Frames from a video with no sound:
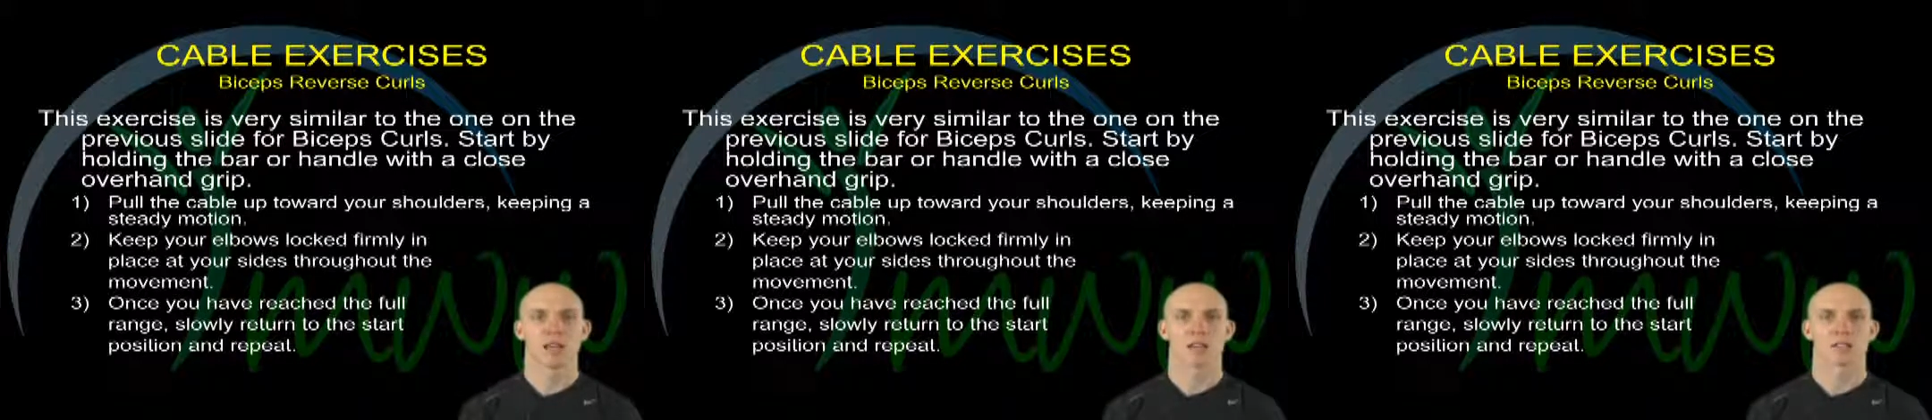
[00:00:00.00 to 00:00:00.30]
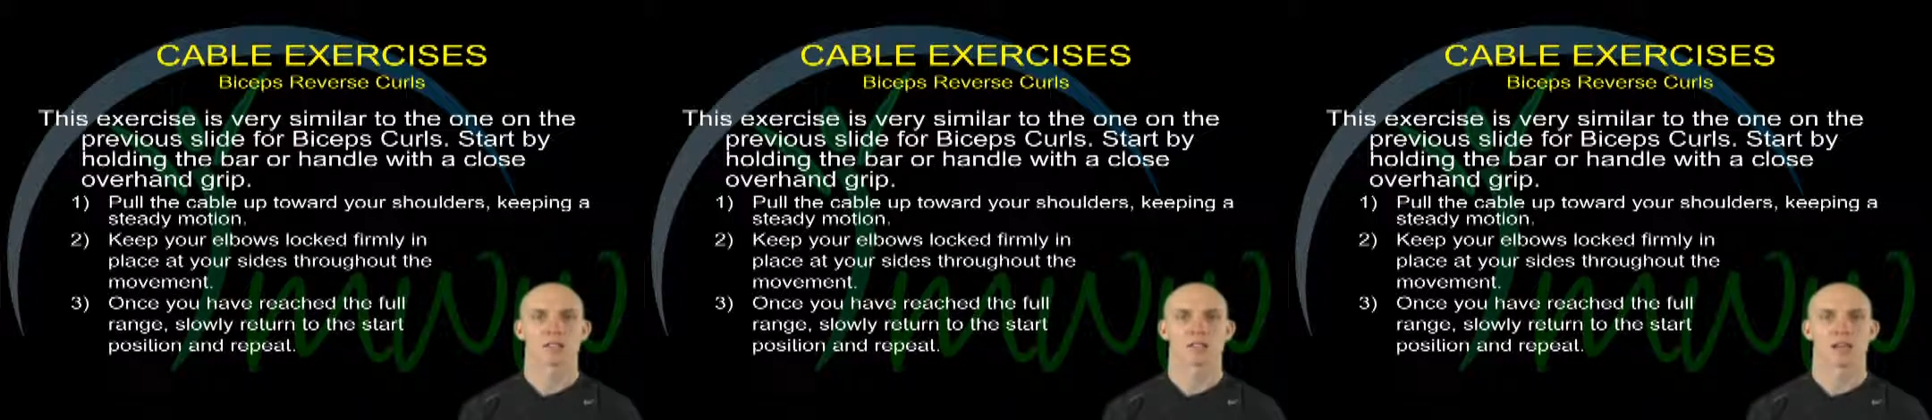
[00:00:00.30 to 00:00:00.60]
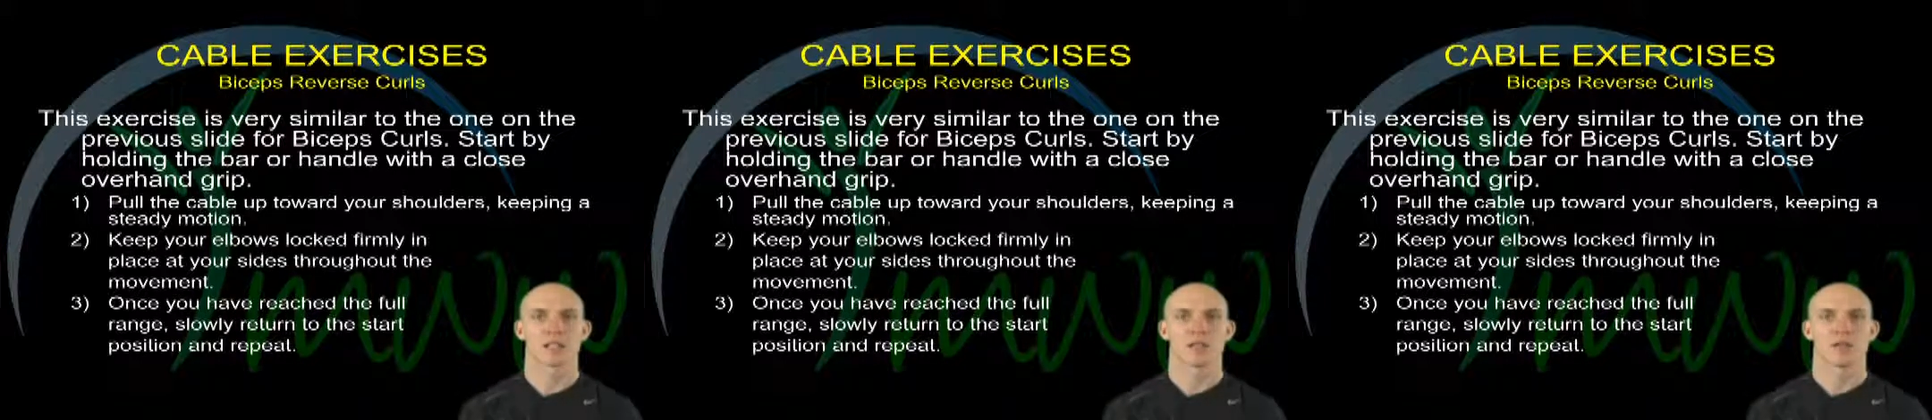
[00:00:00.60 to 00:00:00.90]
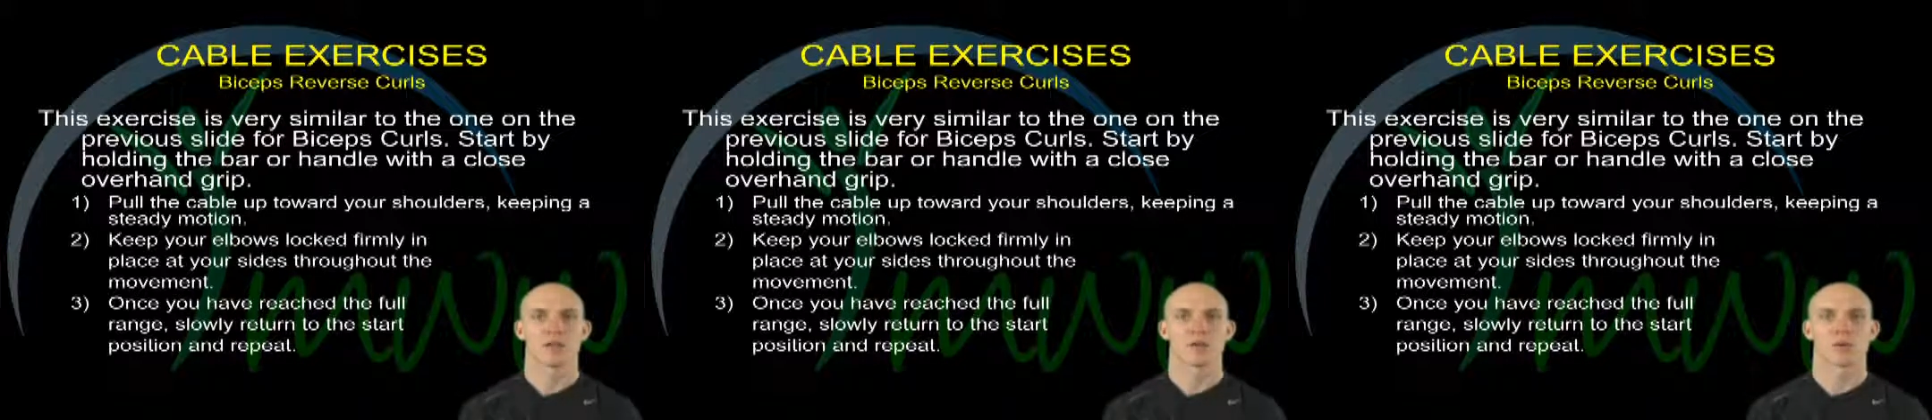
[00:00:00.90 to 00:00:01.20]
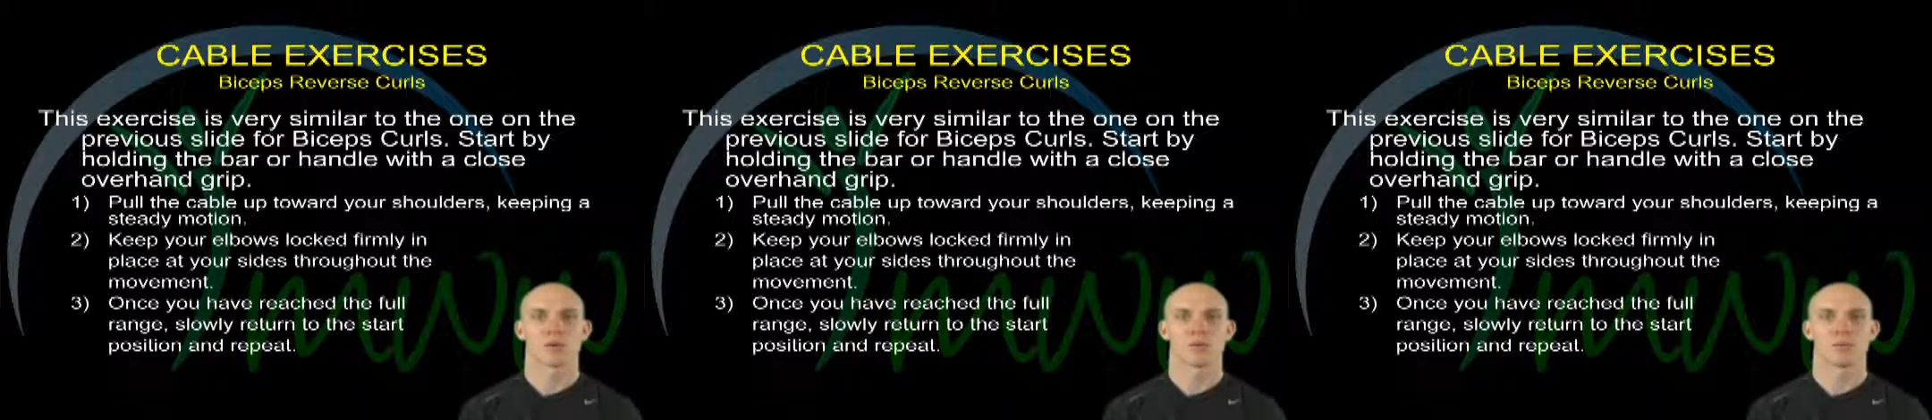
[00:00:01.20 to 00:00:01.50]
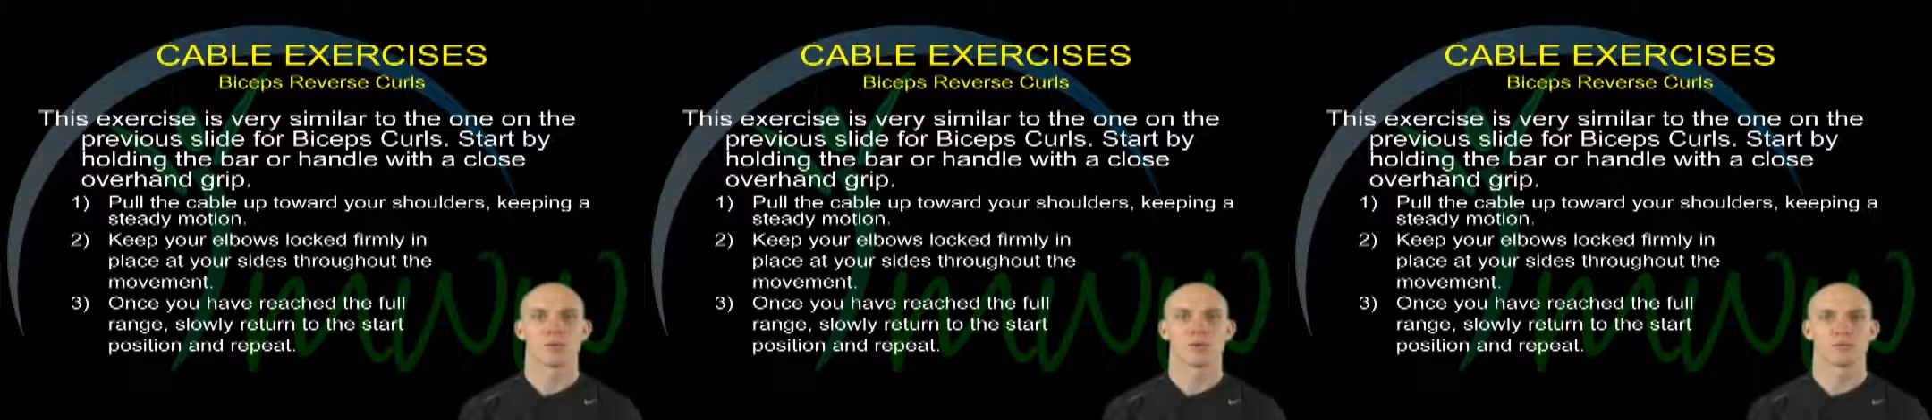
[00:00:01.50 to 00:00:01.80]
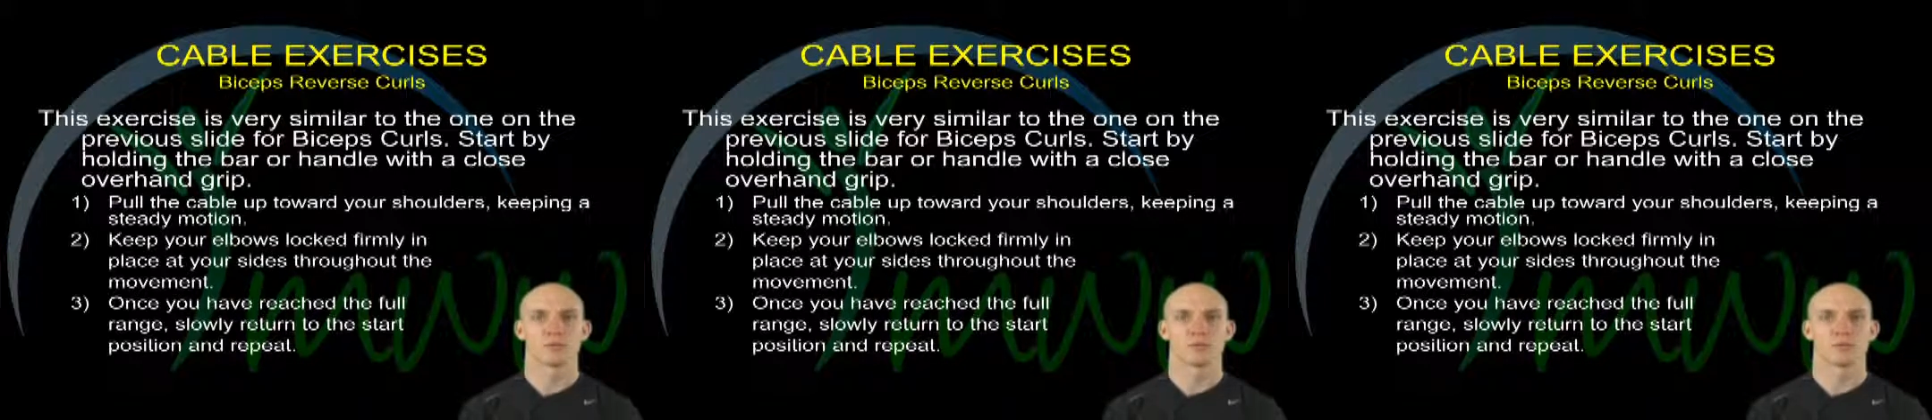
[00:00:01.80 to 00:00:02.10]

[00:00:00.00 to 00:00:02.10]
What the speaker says: at your sides throughout the movement.